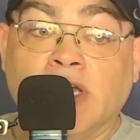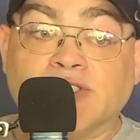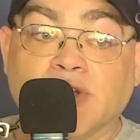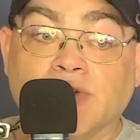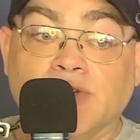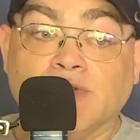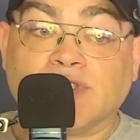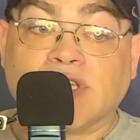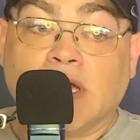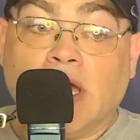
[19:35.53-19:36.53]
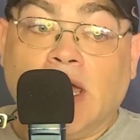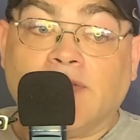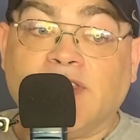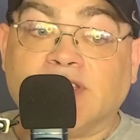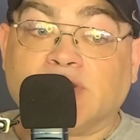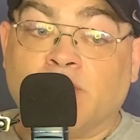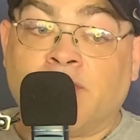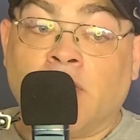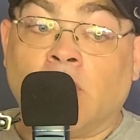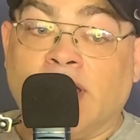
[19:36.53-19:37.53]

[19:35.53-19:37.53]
so use these to fill